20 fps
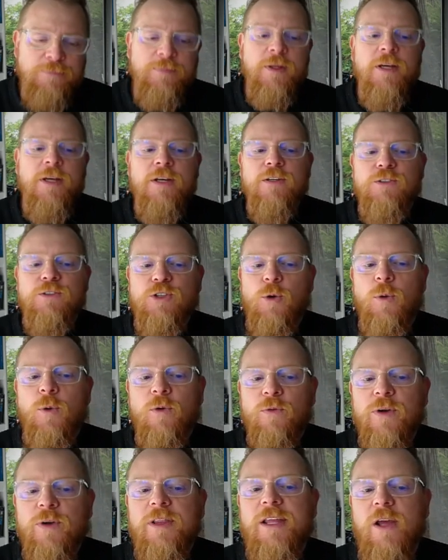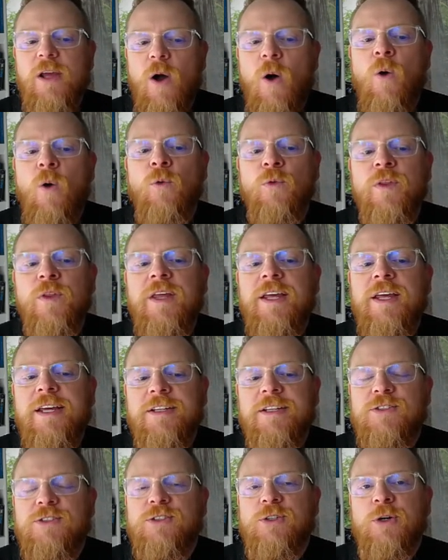So we're really only
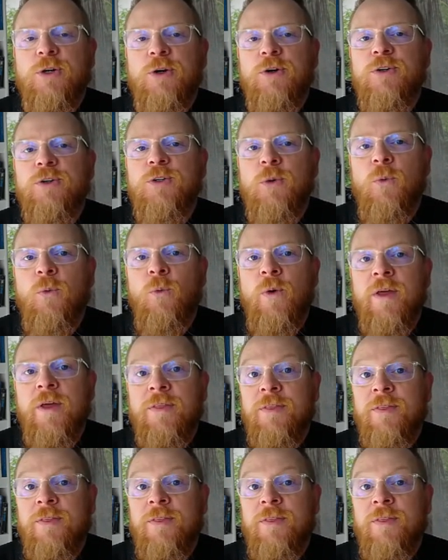concerned with the